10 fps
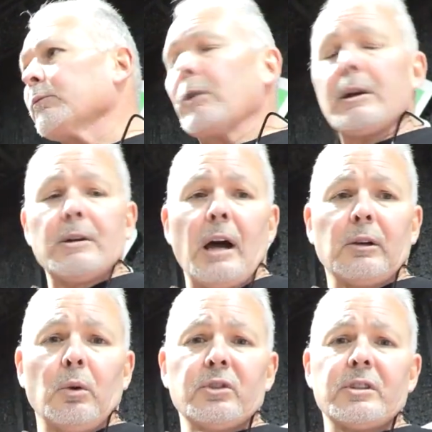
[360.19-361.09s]
rear
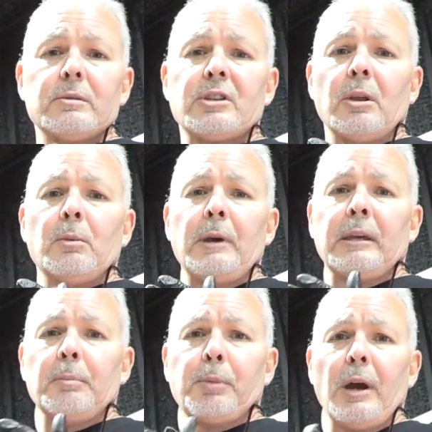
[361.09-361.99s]
knuckles so that we
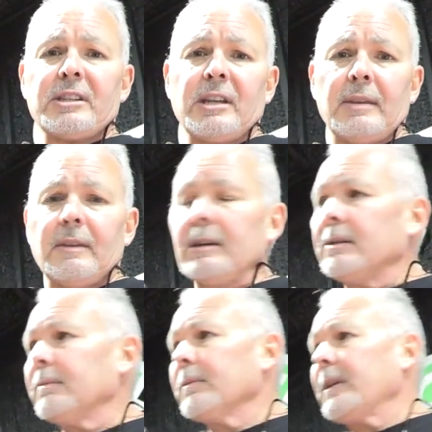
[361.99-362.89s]
can press in the